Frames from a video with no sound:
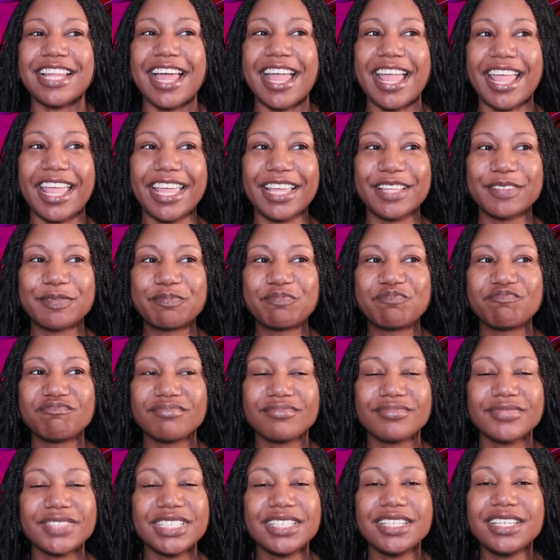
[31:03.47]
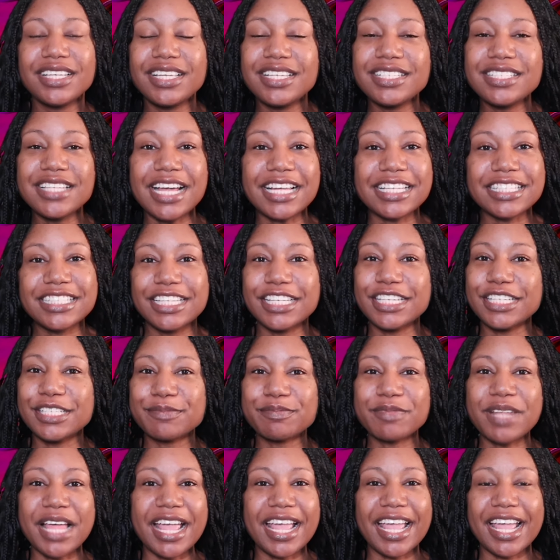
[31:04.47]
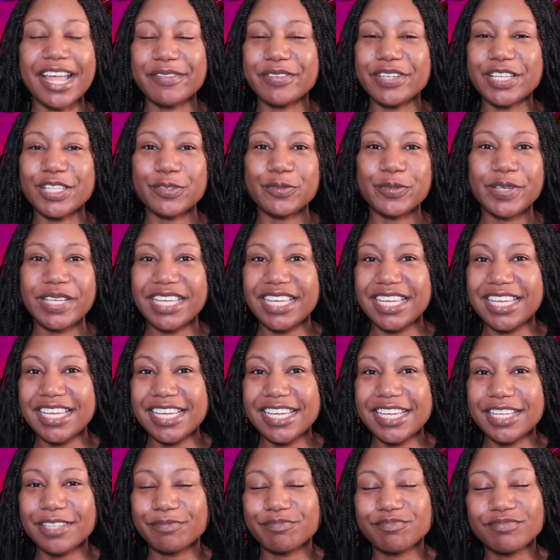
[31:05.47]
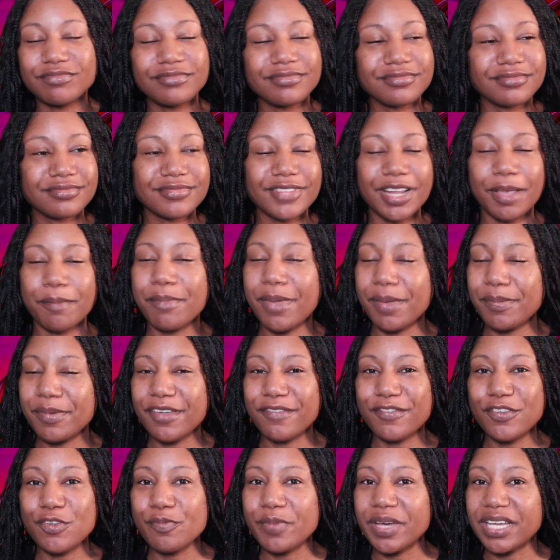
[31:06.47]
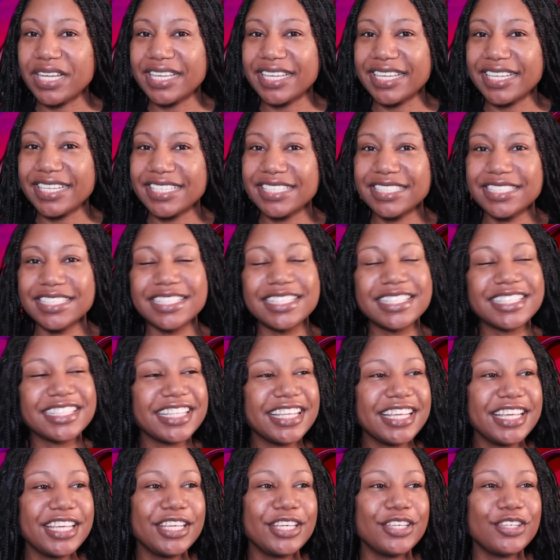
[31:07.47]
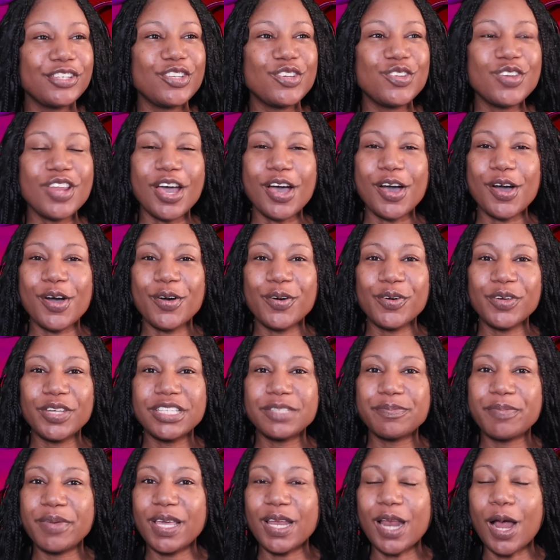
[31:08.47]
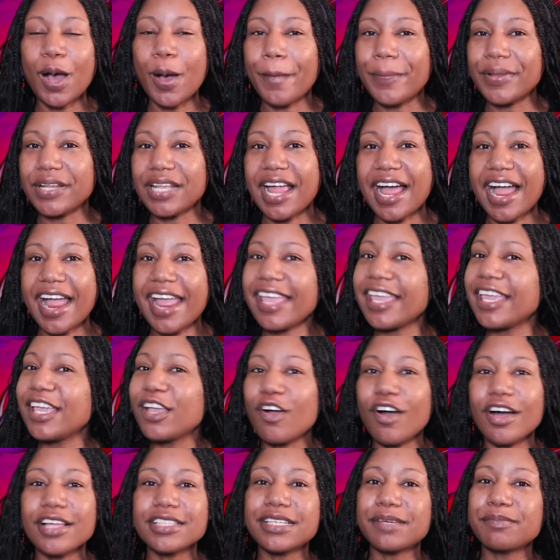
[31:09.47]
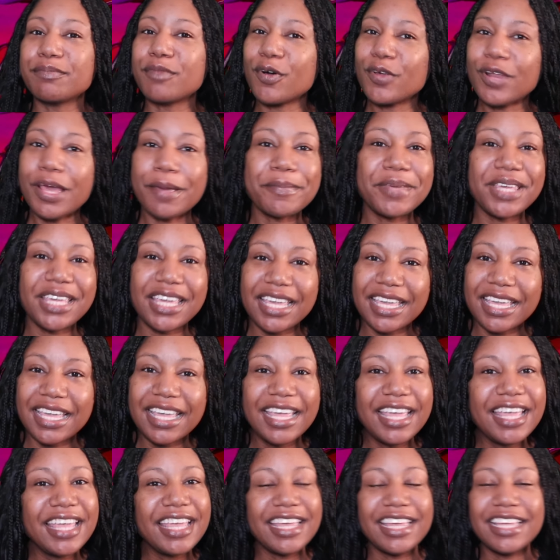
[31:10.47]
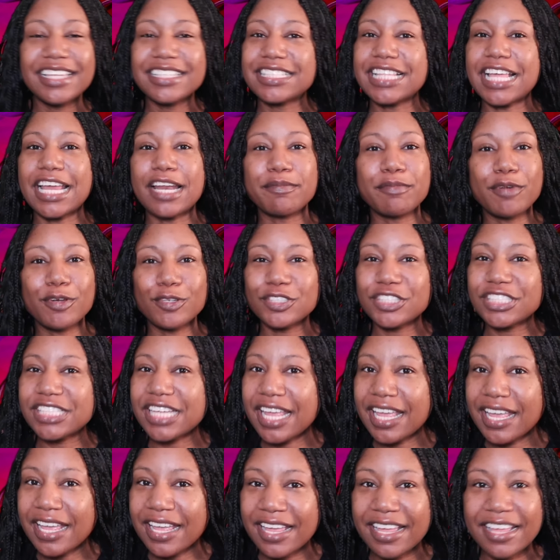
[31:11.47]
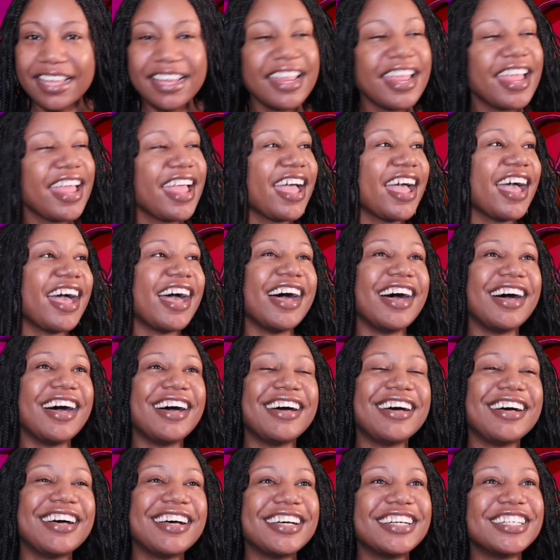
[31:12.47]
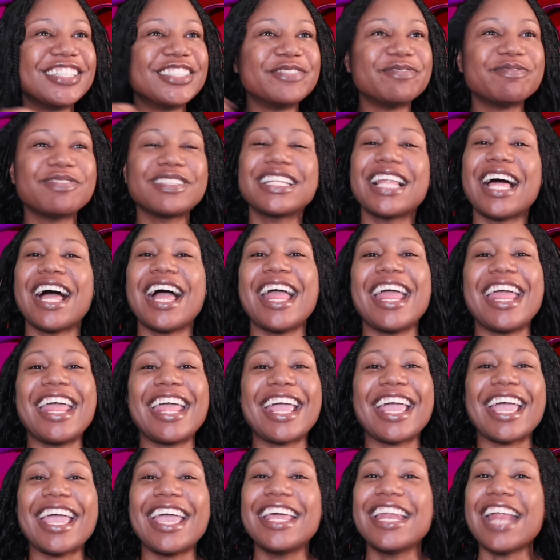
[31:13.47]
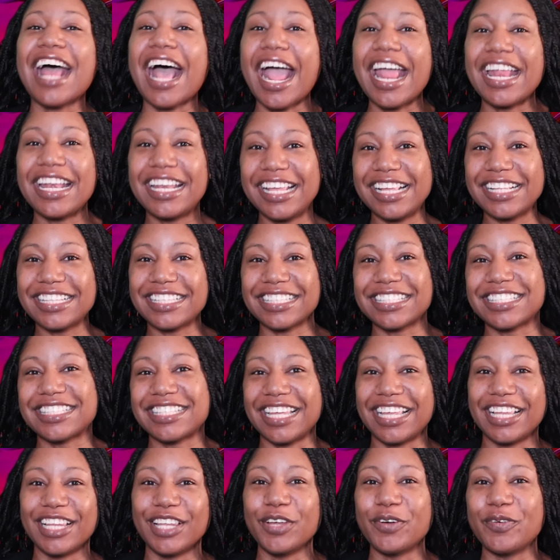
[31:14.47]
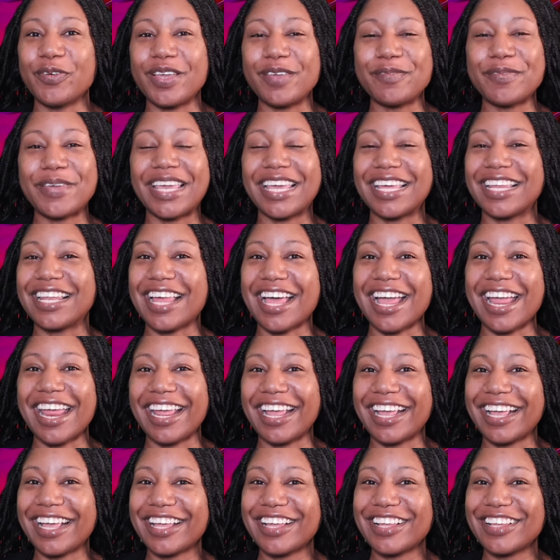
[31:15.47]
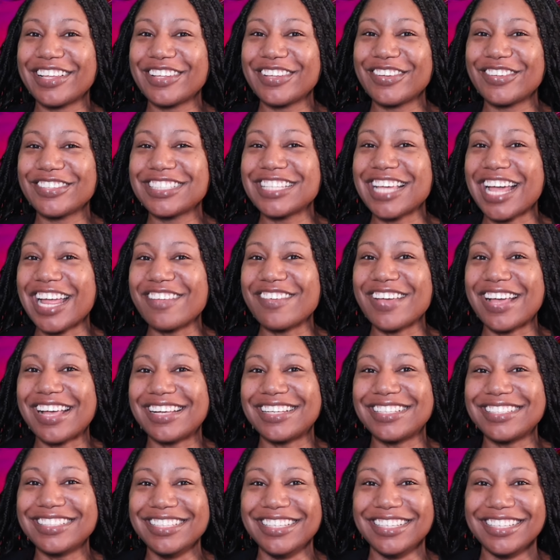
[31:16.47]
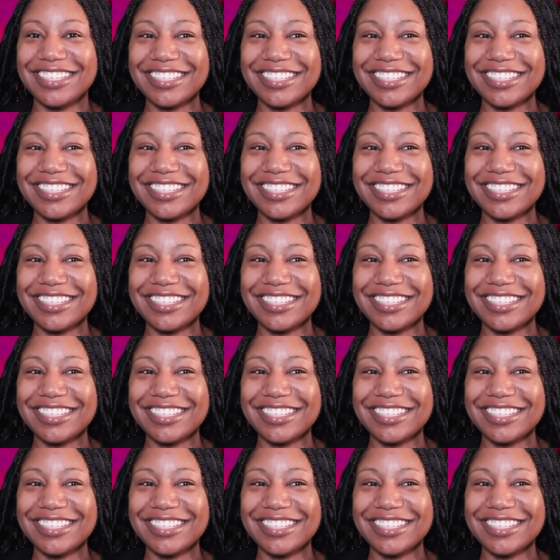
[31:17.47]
like he texts him like every other week, maybe a few months. You know, he's being all polite. He calls him mon ami instead of mon cher. Like, and I need to see Louis being like, time out.